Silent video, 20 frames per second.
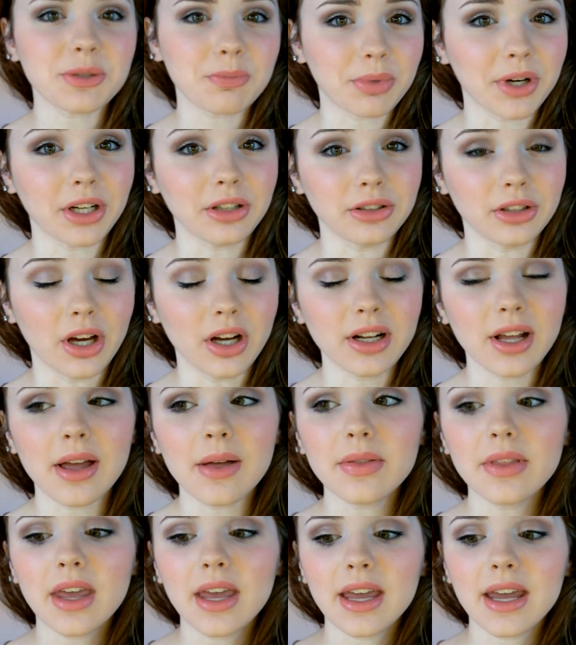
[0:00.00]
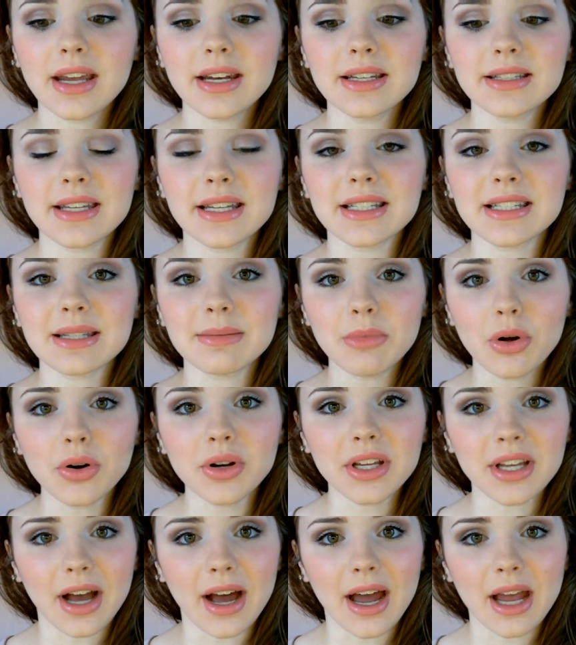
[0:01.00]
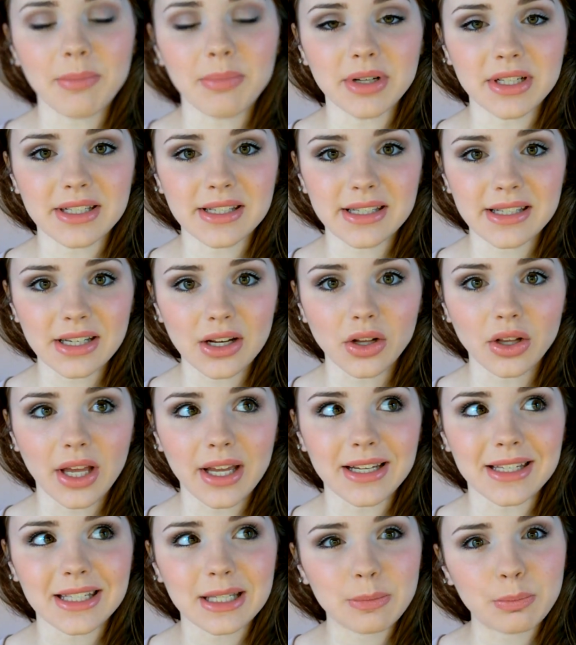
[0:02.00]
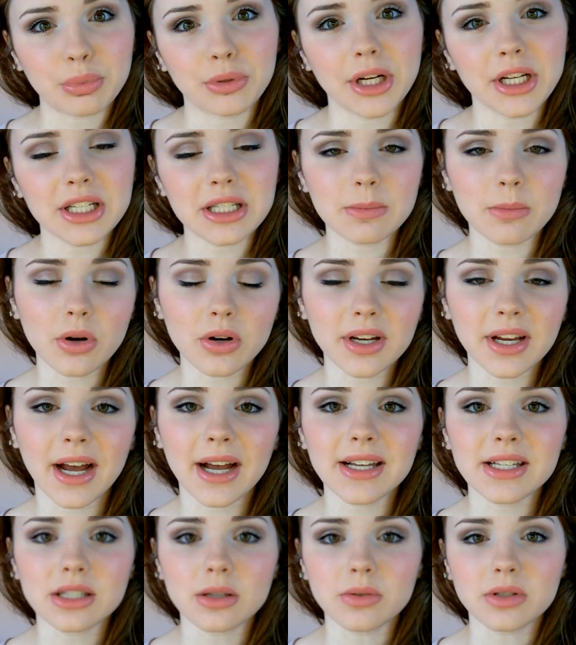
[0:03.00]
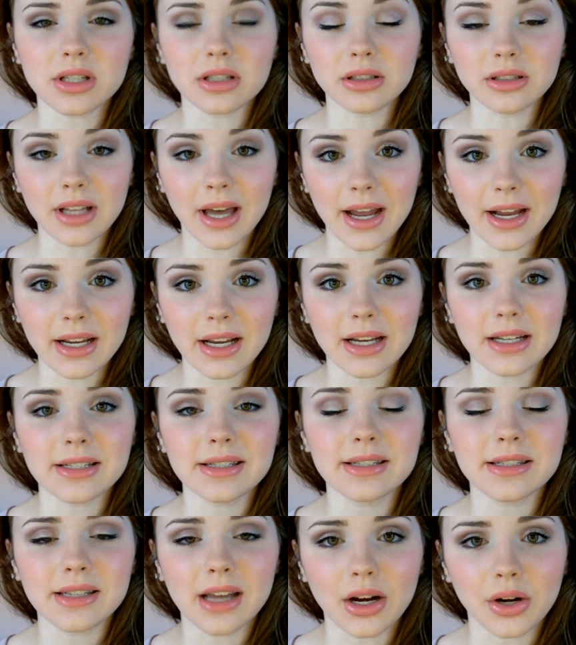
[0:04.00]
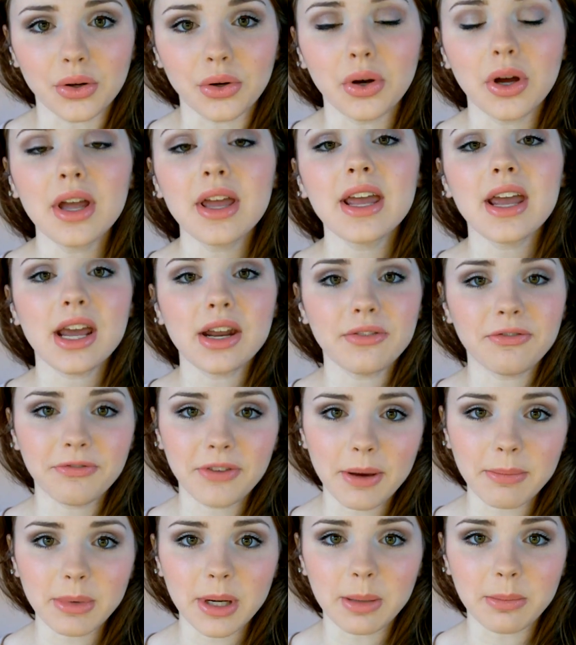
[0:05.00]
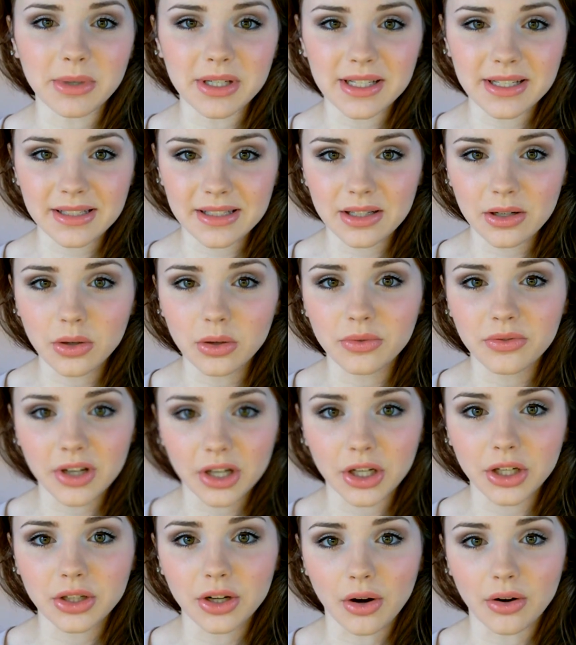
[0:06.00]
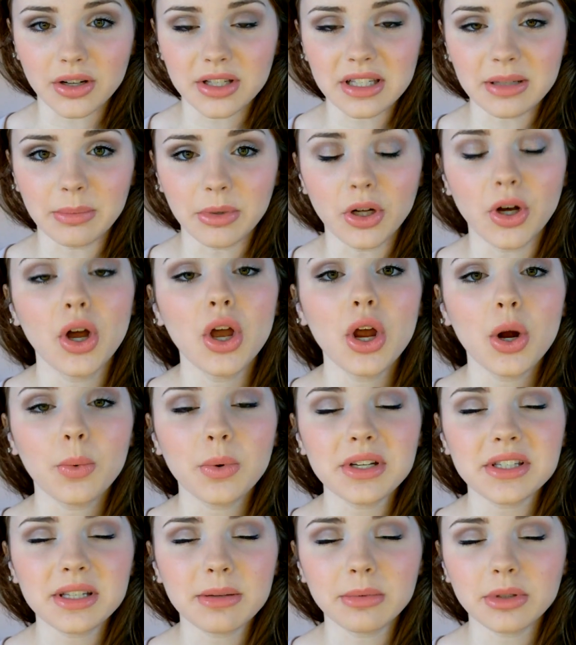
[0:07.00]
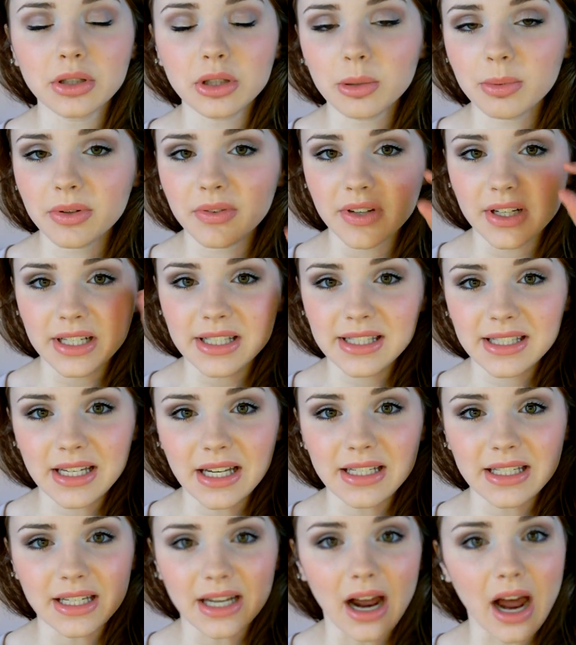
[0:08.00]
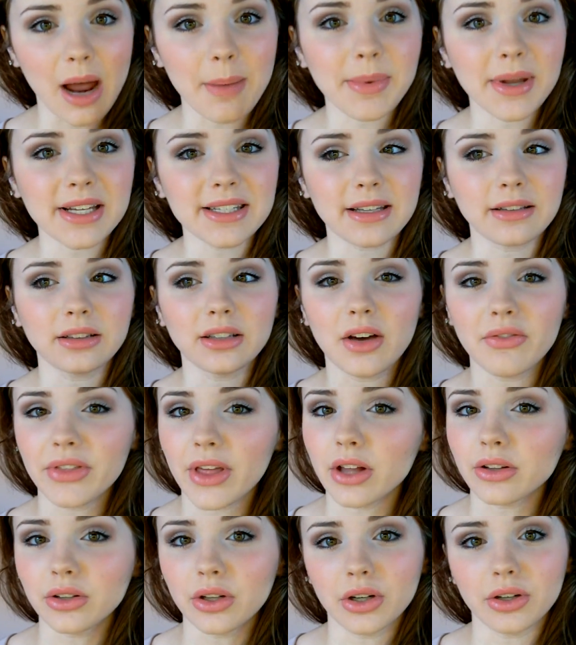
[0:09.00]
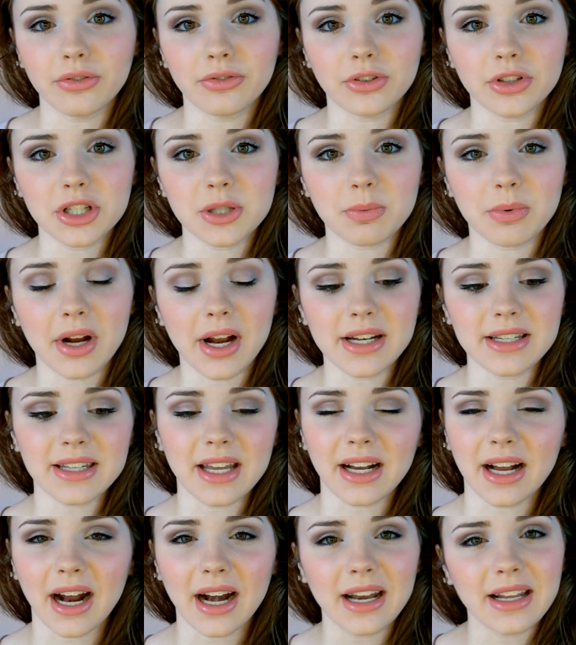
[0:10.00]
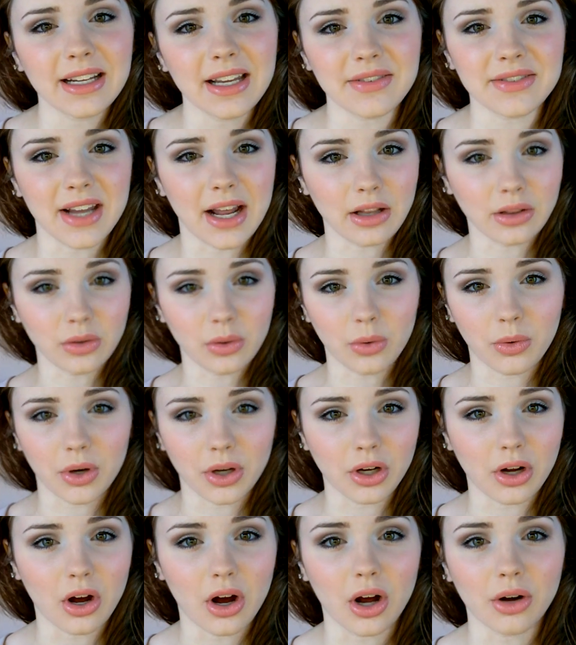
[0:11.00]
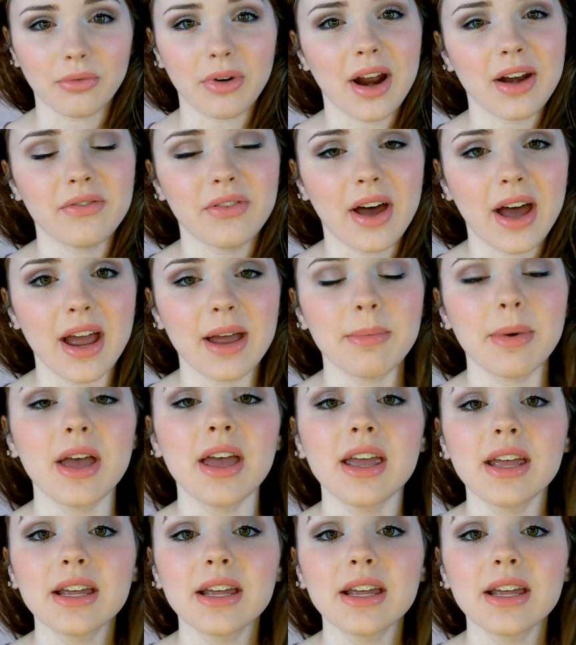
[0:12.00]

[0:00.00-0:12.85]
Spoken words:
spring look. It is a smoky eye, but still a spring smoky eye, so it's light and subtle and feminine, but still very noticeable, with some a little bit of an extended eye, because I love that look for spring. It's like, kind of gives that Lauren Conrad vibe.